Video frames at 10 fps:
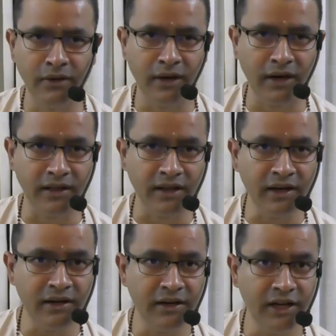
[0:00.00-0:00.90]
And
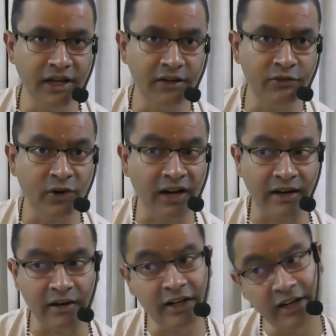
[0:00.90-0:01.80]
then if you can
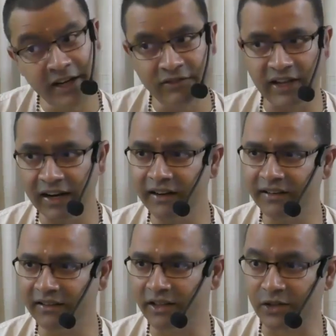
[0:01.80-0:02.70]
retrieve that,
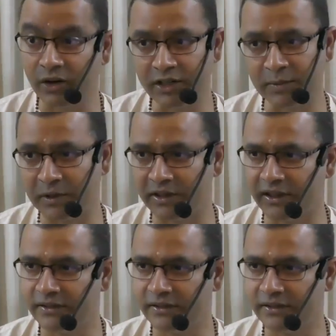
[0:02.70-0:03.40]
that's called a Smriti.